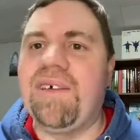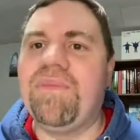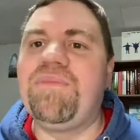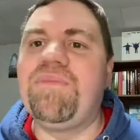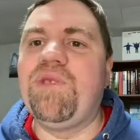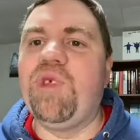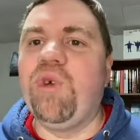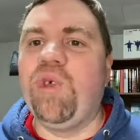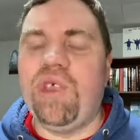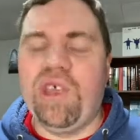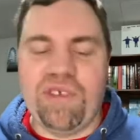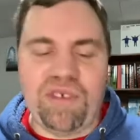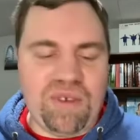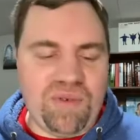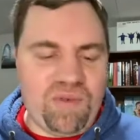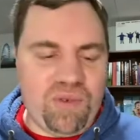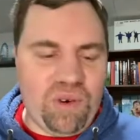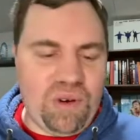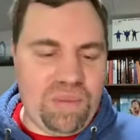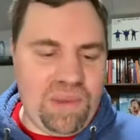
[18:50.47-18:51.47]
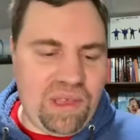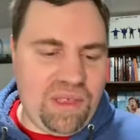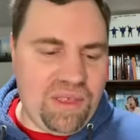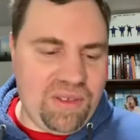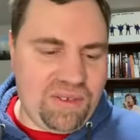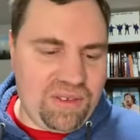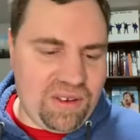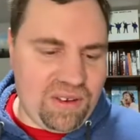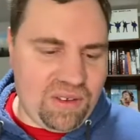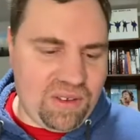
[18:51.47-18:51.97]
new listen for me,
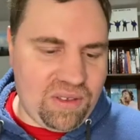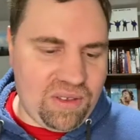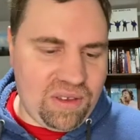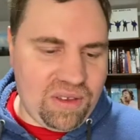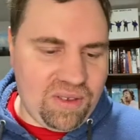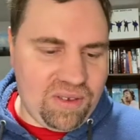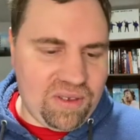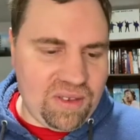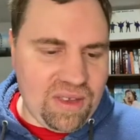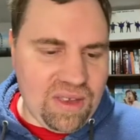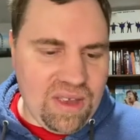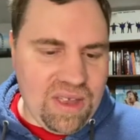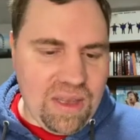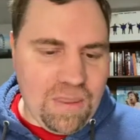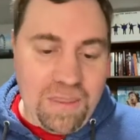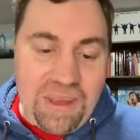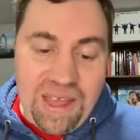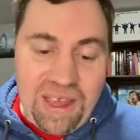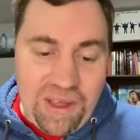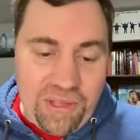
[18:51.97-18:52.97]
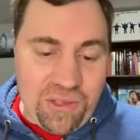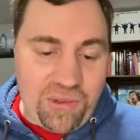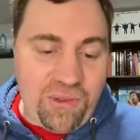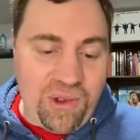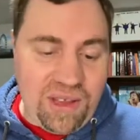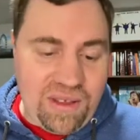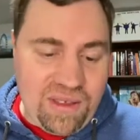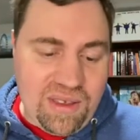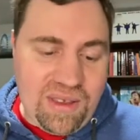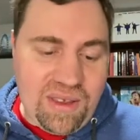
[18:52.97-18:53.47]
listen to this. But yeah,
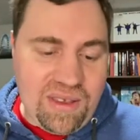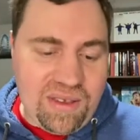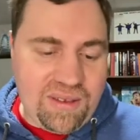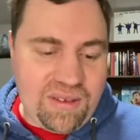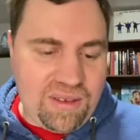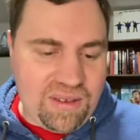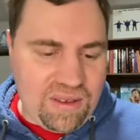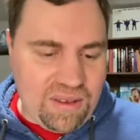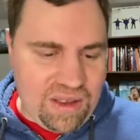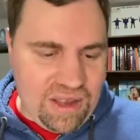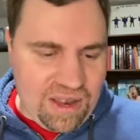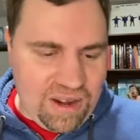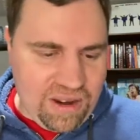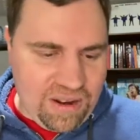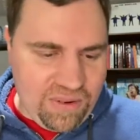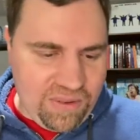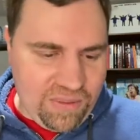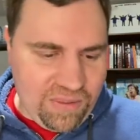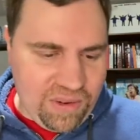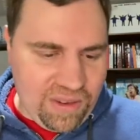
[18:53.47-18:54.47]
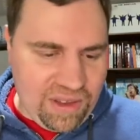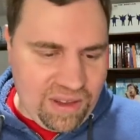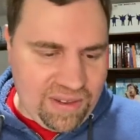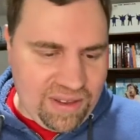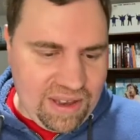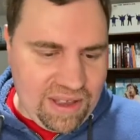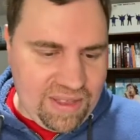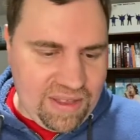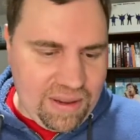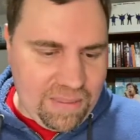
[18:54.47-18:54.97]
3 discs. I didn't realize
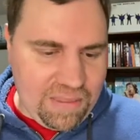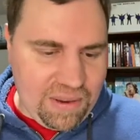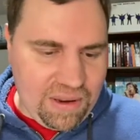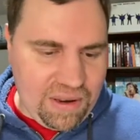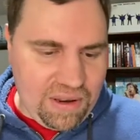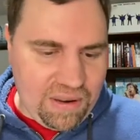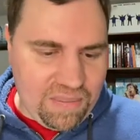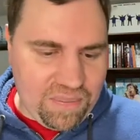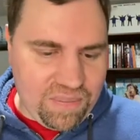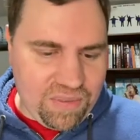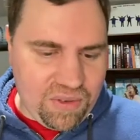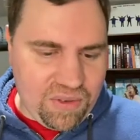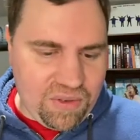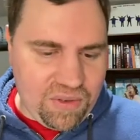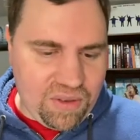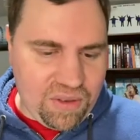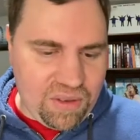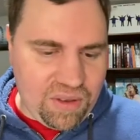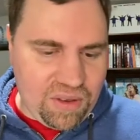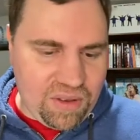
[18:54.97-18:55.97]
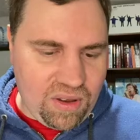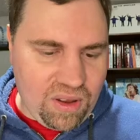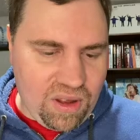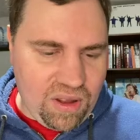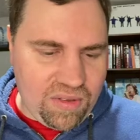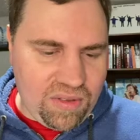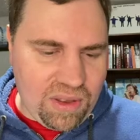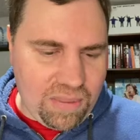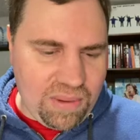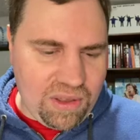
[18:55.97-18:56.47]
I had that many
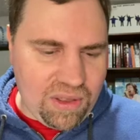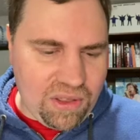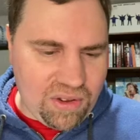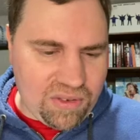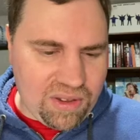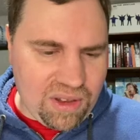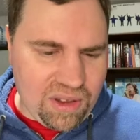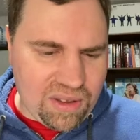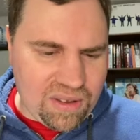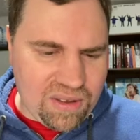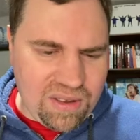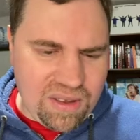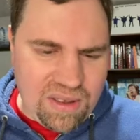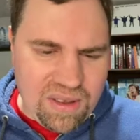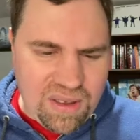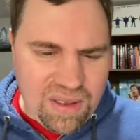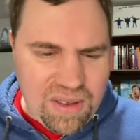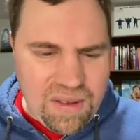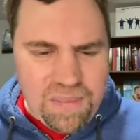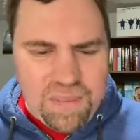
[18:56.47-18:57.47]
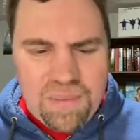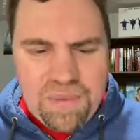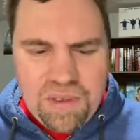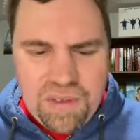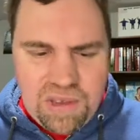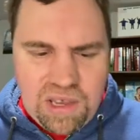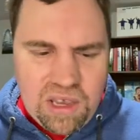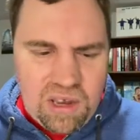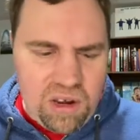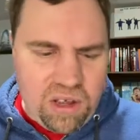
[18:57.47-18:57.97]
songs. I mean, it looks like
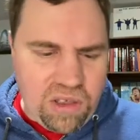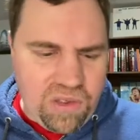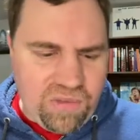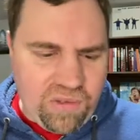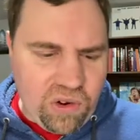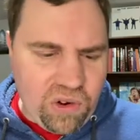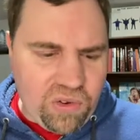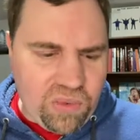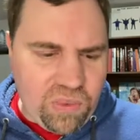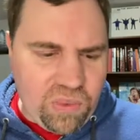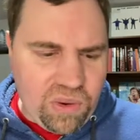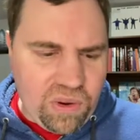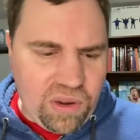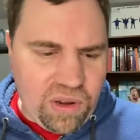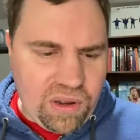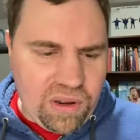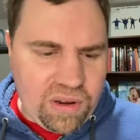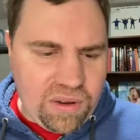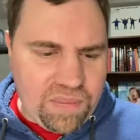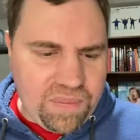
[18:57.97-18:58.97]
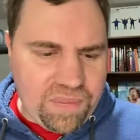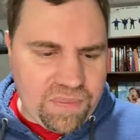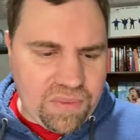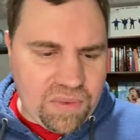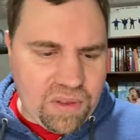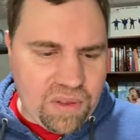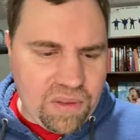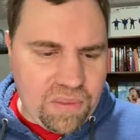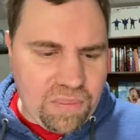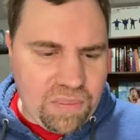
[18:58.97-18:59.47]
10 on the first one,
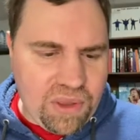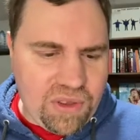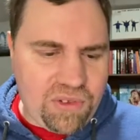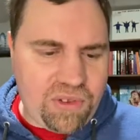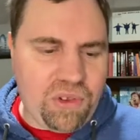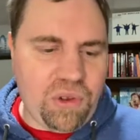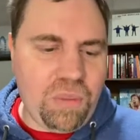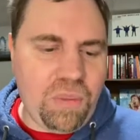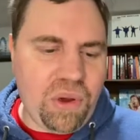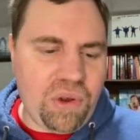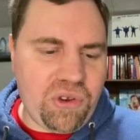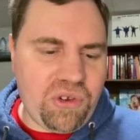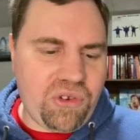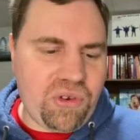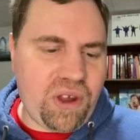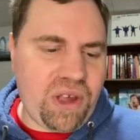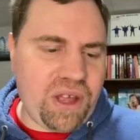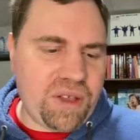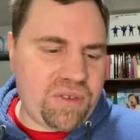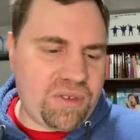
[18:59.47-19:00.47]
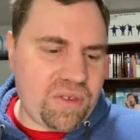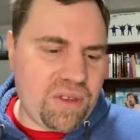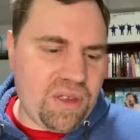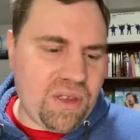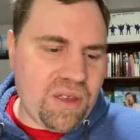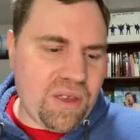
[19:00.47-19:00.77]
plus 2 bonus tracks,